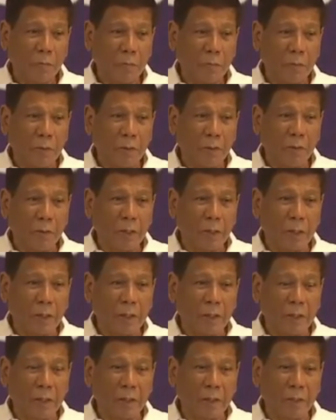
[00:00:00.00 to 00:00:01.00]
Pero I
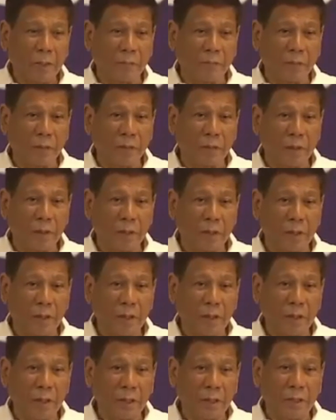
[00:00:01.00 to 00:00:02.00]
cannot give you
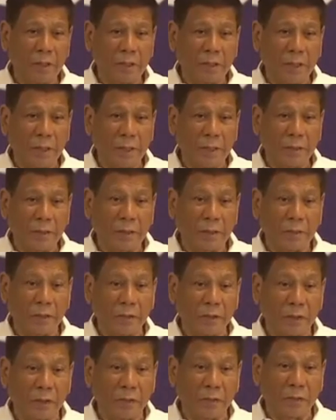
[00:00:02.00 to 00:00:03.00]
the entire
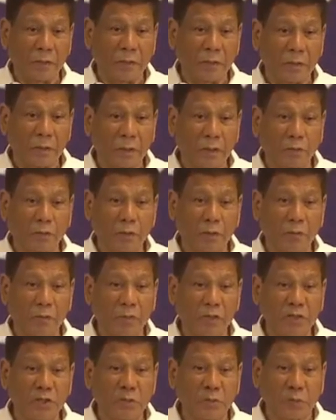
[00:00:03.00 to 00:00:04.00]
32. It will be
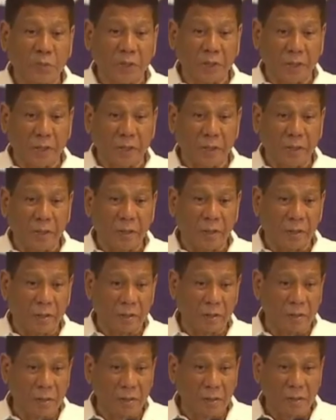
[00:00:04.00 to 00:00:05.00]
spread
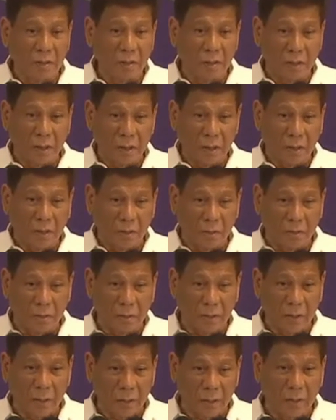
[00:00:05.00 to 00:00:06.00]

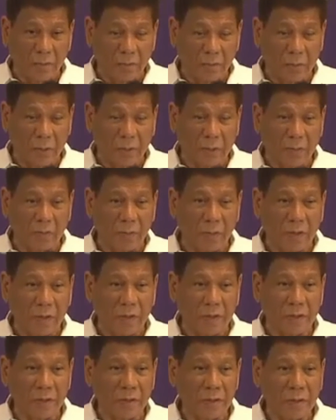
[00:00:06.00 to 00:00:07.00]
along in a number of
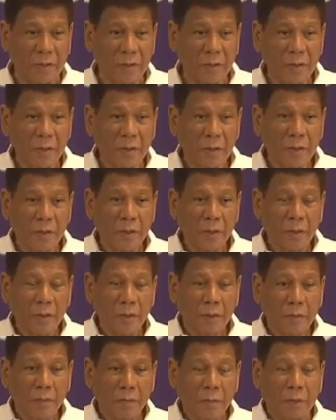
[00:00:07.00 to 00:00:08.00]
years.
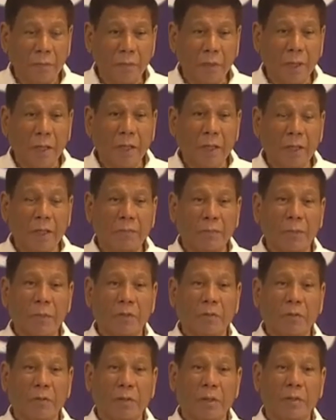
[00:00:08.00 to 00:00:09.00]
But maghanap
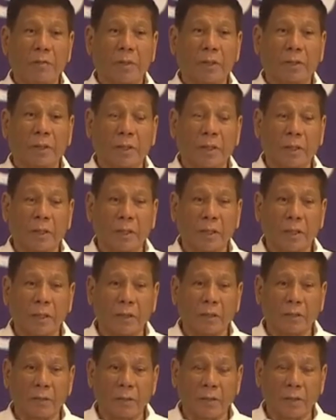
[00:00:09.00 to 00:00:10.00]
ako na
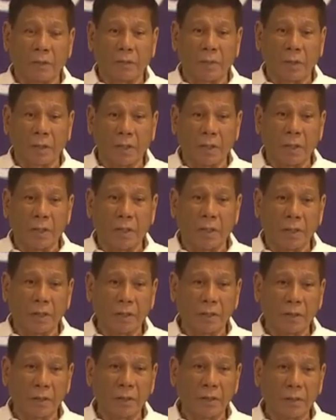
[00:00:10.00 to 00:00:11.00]
magdadagan ko ng mga
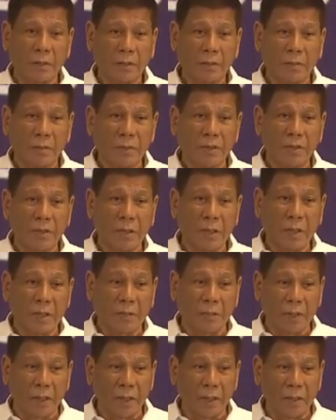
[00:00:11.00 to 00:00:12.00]
maski
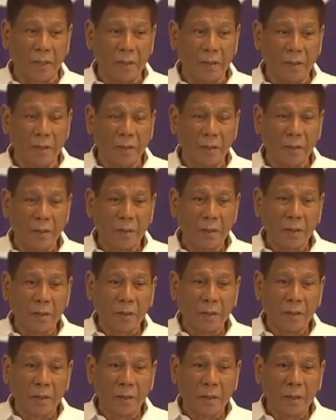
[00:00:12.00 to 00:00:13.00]
lima
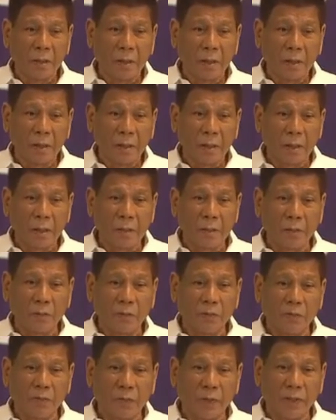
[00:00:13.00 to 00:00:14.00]
and
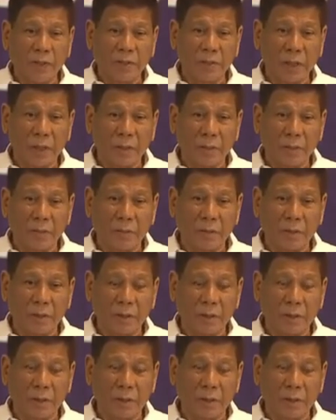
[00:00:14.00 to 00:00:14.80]
to phase out